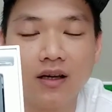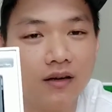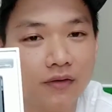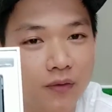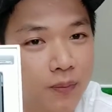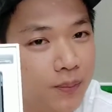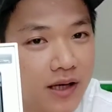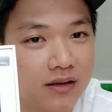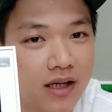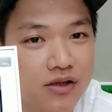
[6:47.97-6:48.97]
If you pay
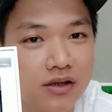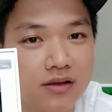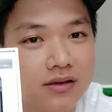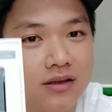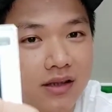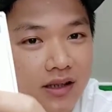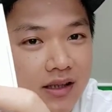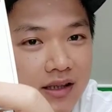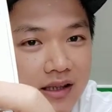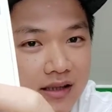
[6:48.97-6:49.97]
attention, it's